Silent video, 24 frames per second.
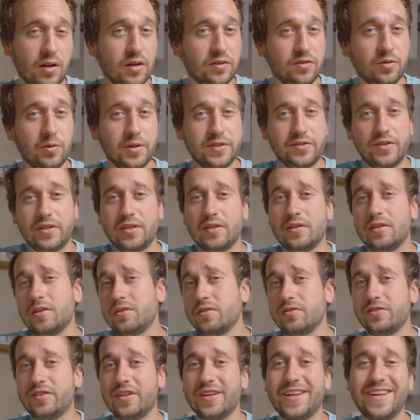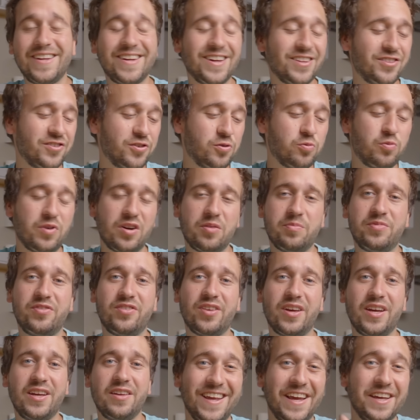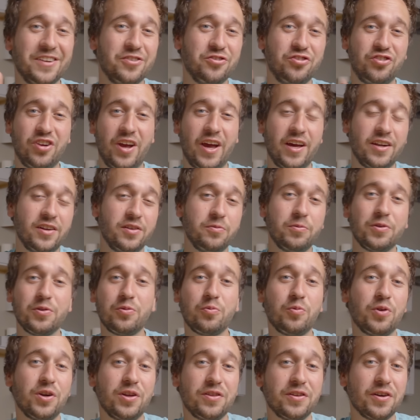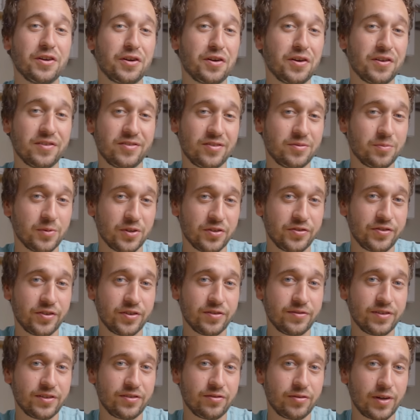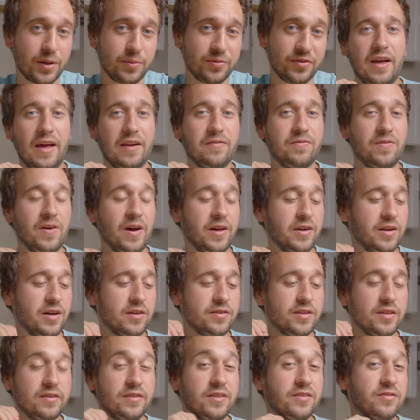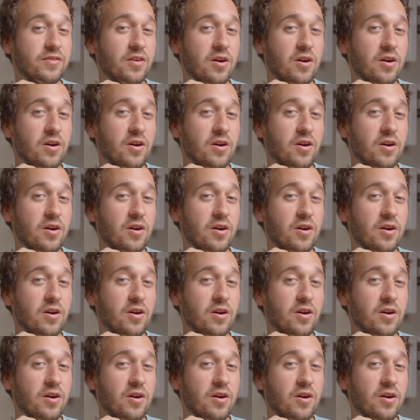So I did a little digging on their website and chatted with one of their customer service reps and found out that this